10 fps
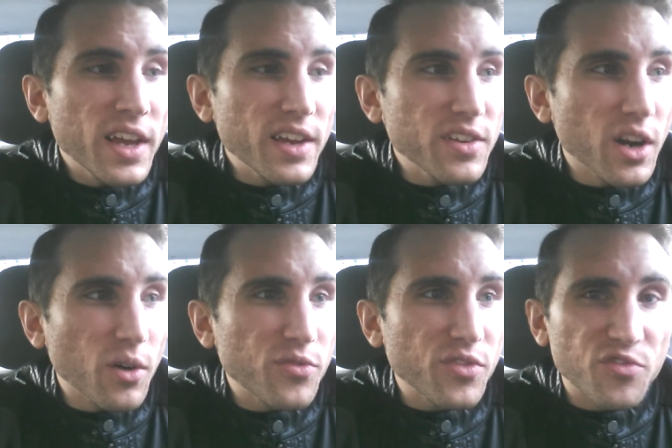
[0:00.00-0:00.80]
if you
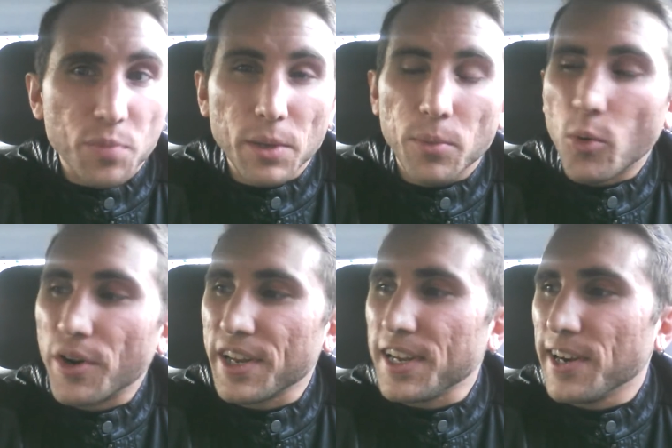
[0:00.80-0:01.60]
know, if, if people
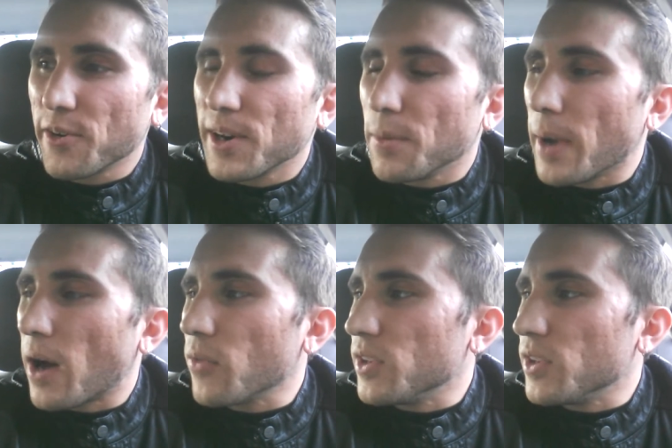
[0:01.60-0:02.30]
want to hear it about